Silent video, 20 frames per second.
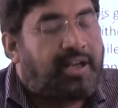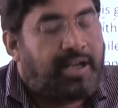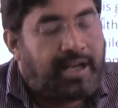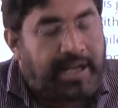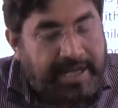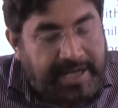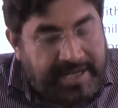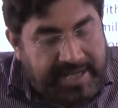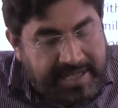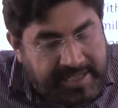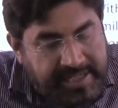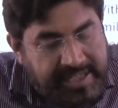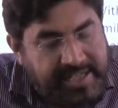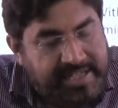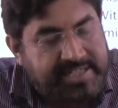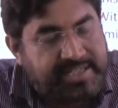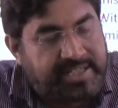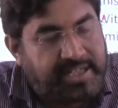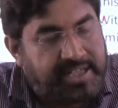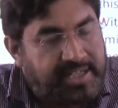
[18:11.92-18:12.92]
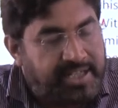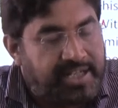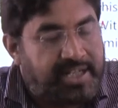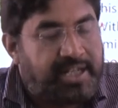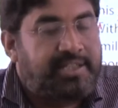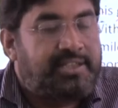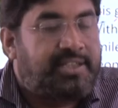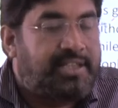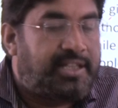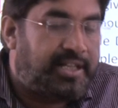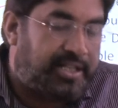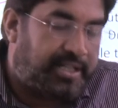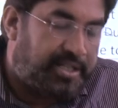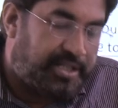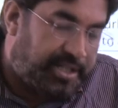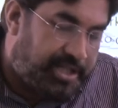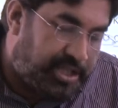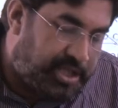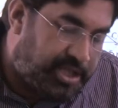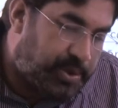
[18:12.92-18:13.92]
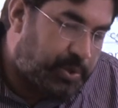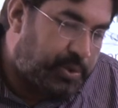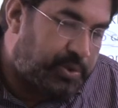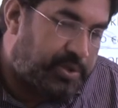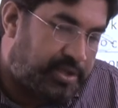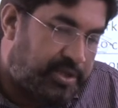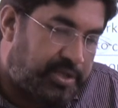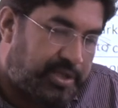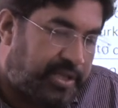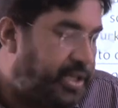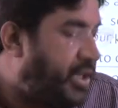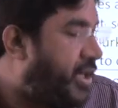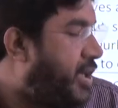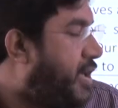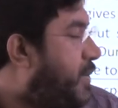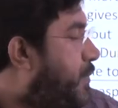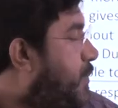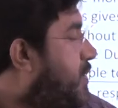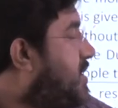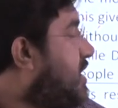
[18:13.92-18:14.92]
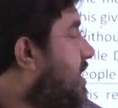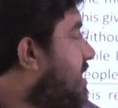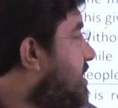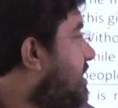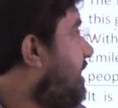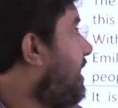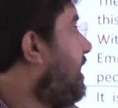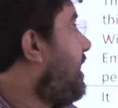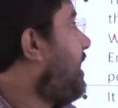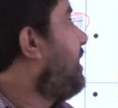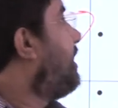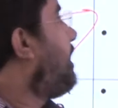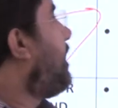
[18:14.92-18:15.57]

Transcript: And there are certain other issues which are saying